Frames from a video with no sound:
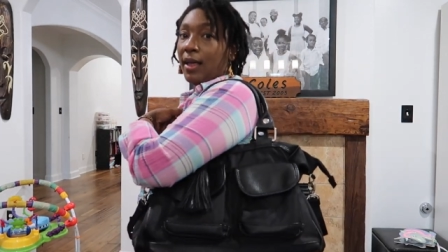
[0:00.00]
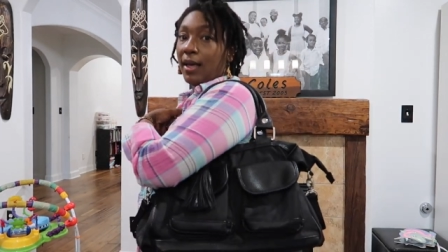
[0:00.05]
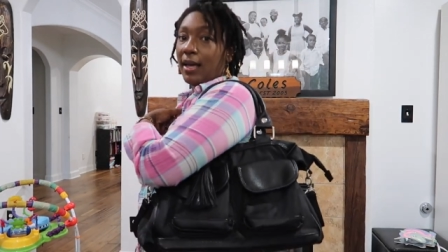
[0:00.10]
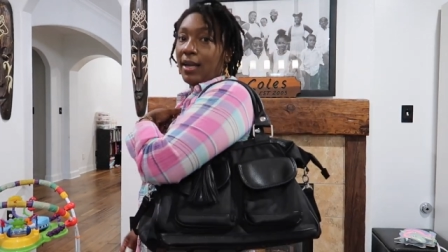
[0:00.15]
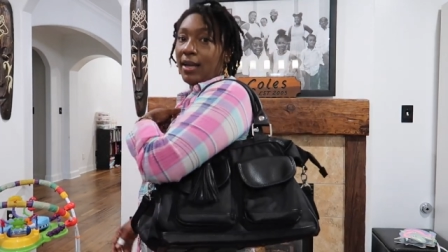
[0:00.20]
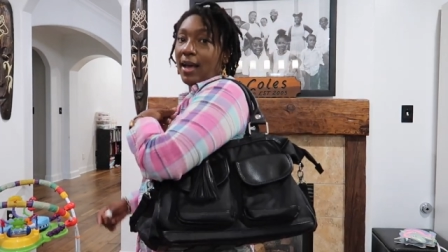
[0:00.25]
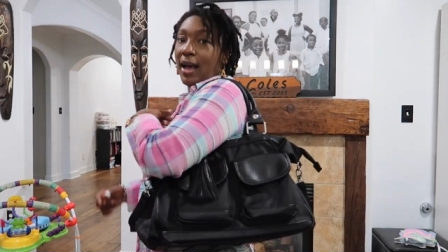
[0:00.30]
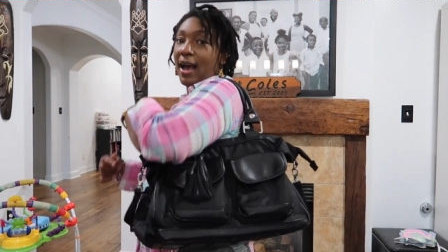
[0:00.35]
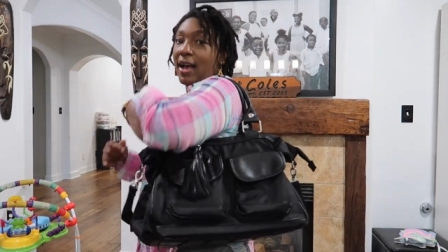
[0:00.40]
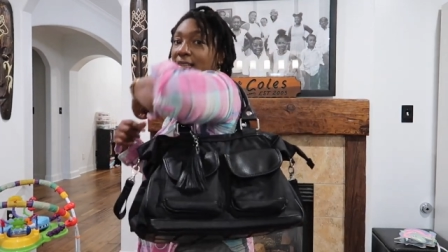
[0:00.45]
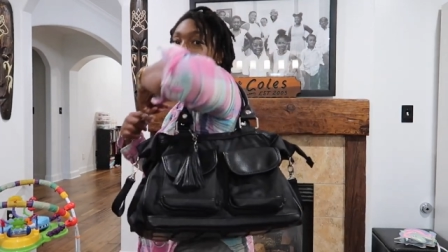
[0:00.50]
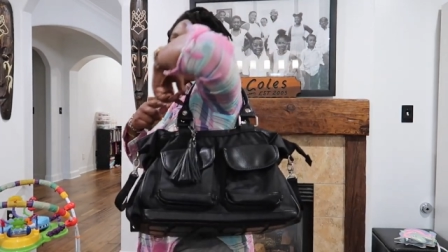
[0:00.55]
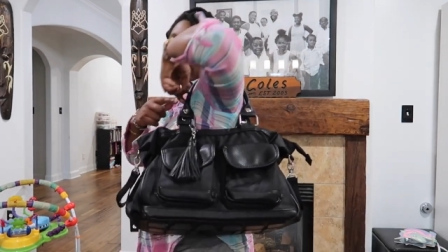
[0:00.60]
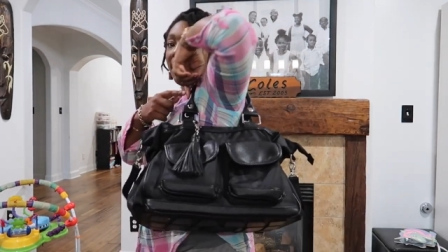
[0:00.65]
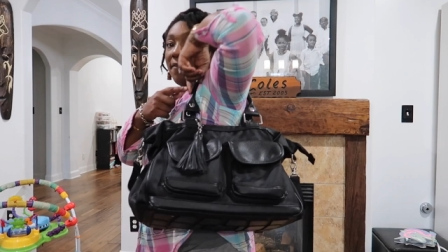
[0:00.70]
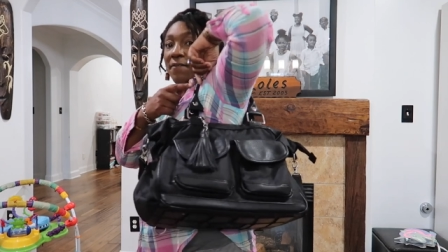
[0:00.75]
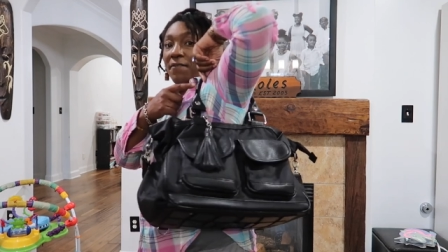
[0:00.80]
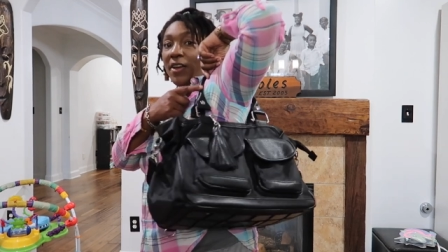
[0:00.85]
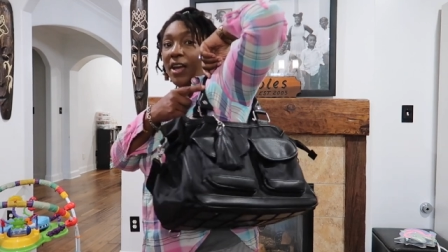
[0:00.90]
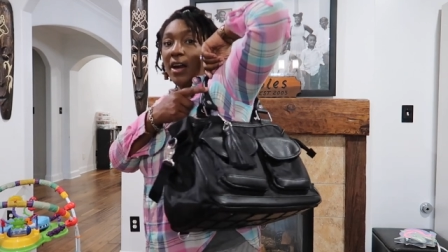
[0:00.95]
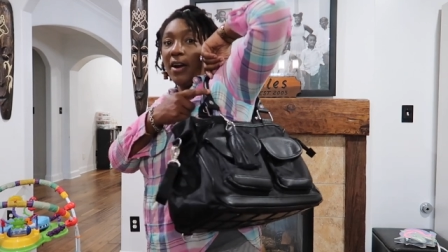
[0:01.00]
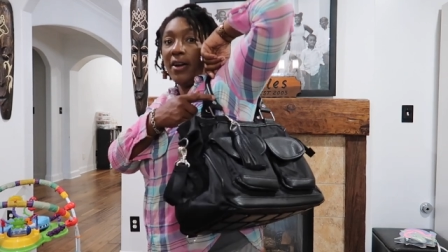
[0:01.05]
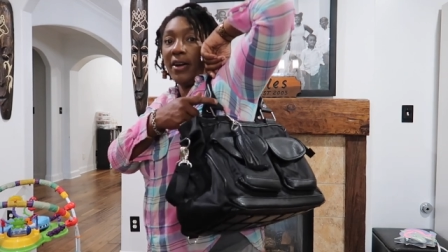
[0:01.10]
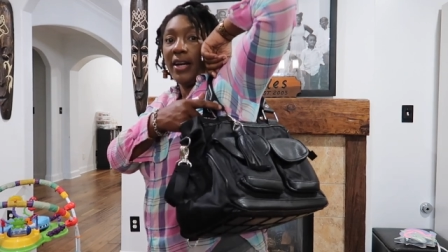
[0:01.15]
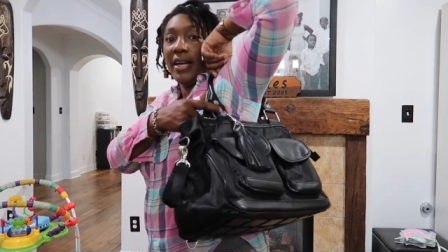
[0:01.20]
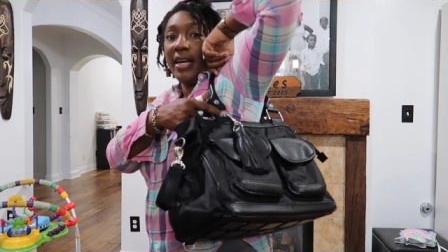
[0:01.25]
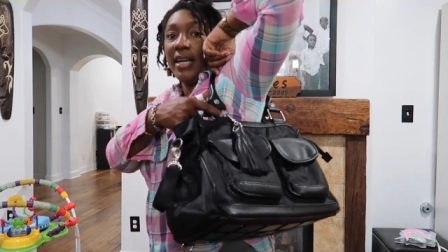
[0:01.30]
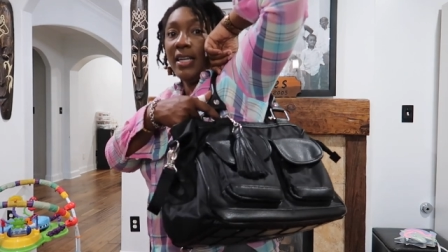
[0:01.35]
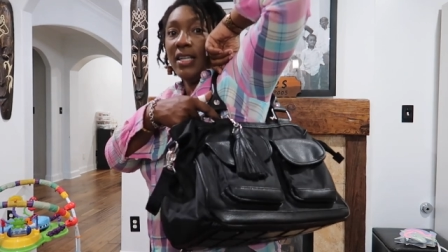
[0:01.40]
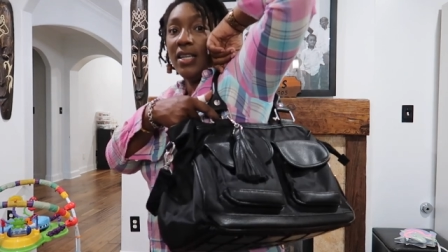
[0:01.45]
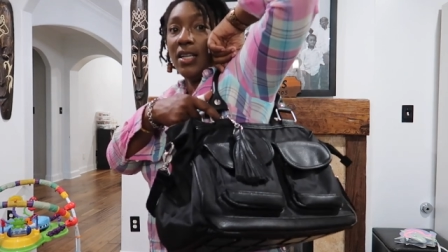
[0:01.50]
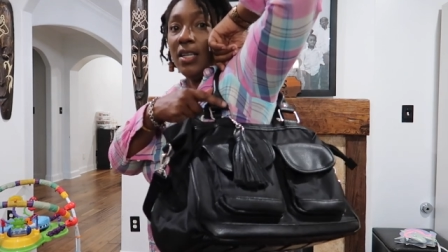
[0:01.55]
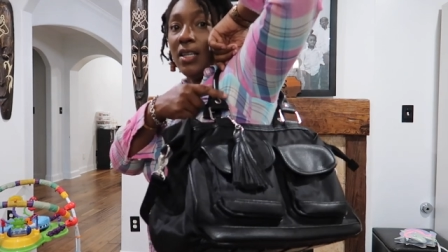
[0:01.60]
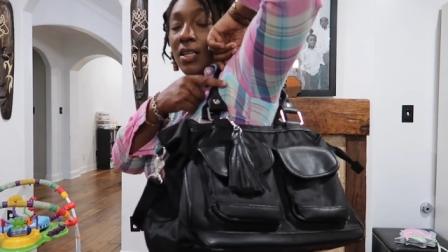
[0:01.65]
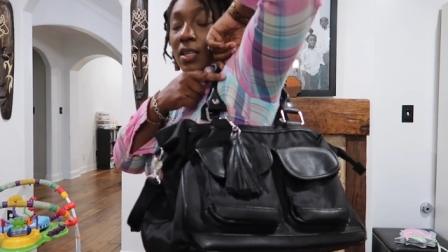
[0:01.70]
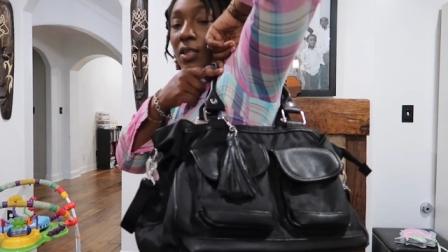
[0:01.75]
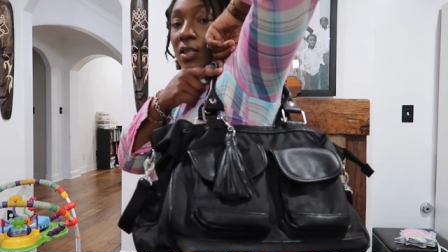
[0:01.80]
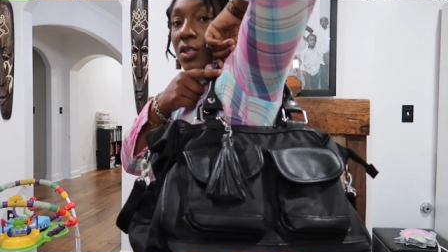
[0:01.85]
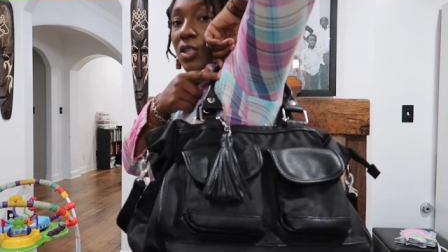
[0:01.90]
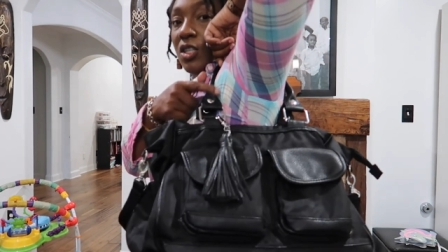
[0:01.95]
it has a very
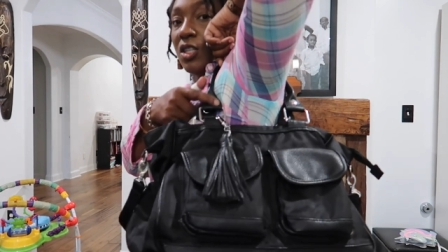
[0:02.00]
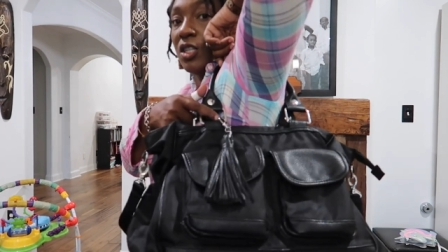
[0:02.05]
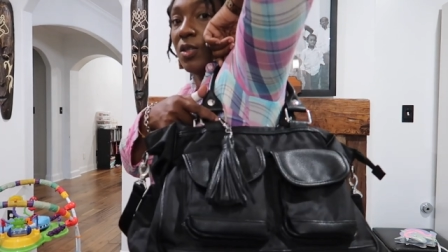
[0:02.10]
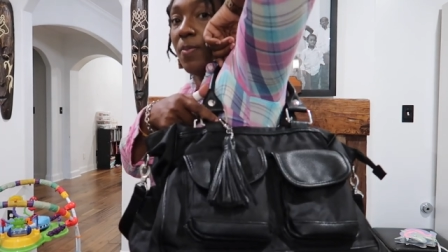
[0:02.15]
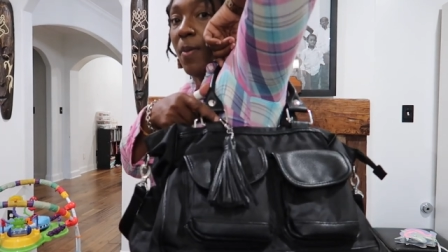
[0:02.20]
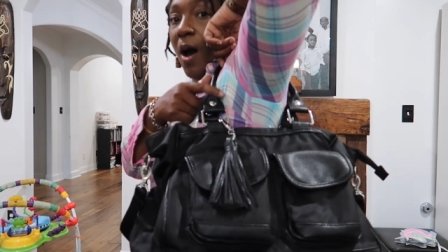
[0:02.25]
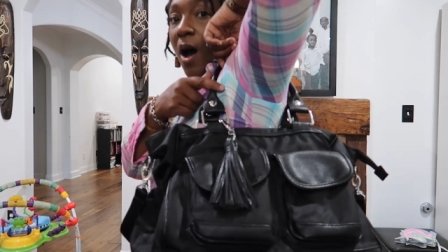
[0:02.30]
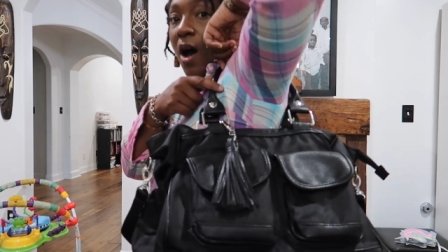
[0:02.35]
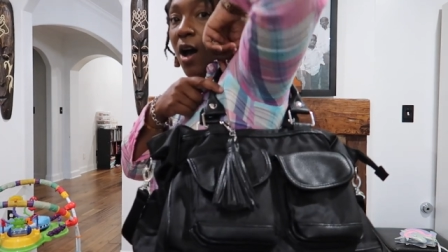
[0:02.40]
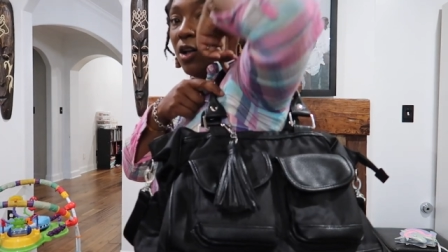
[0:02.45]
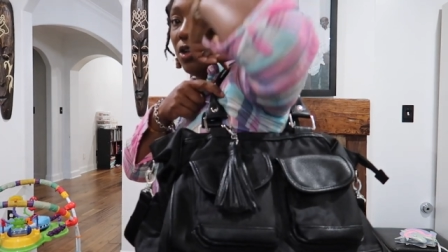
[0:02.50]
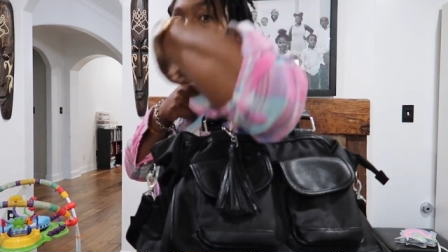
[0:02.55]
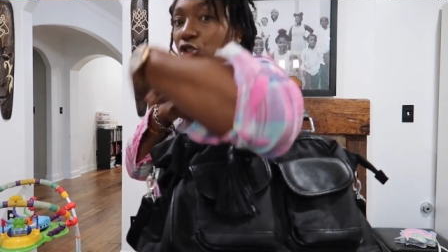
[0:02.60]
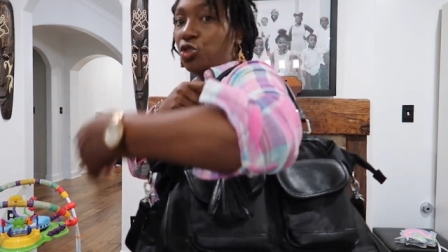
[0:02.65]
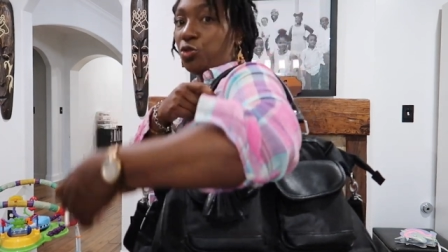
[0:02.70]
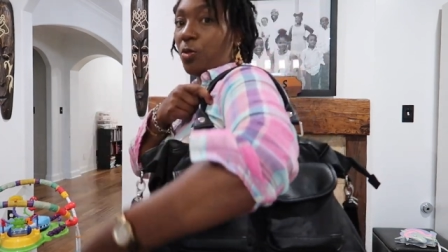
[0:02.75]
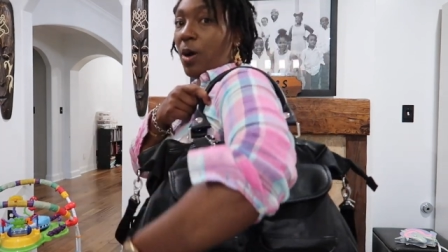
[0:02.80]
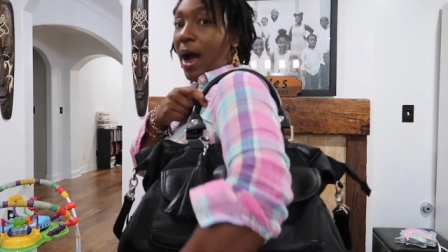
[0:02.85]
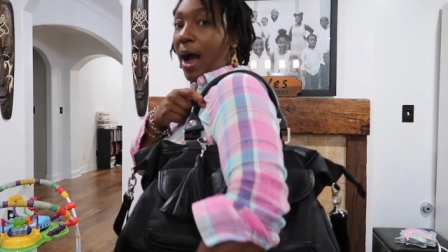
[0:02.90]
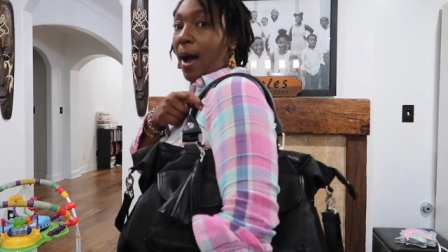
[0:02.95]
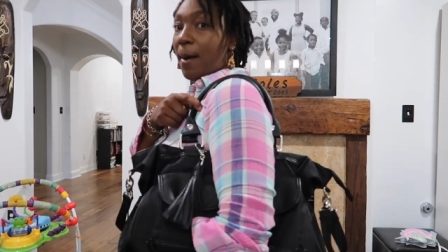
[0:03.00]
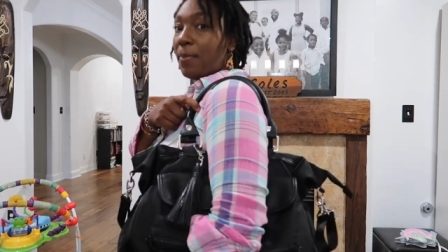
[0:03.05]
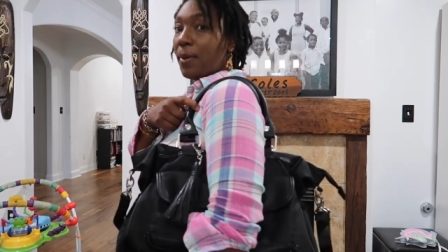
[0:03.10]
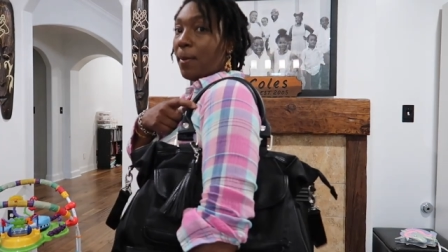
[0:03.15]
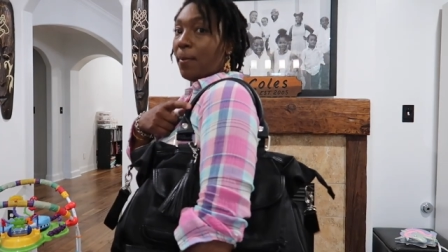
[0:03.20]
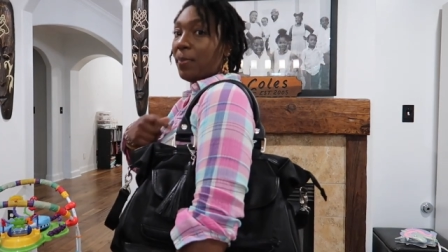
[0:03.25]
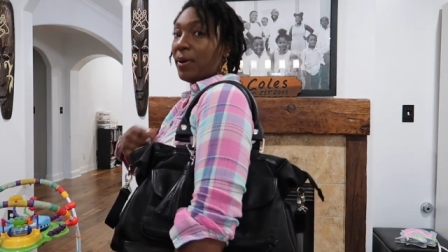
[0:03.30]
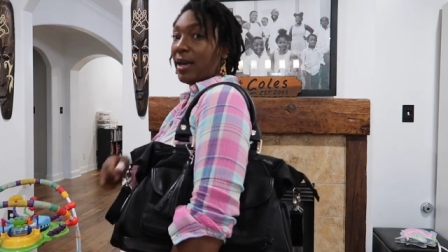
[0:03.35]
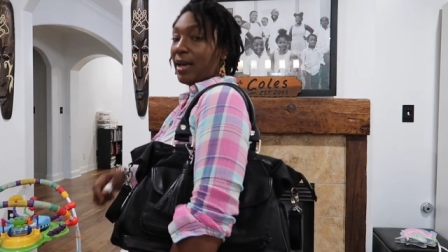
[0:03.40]
small drop,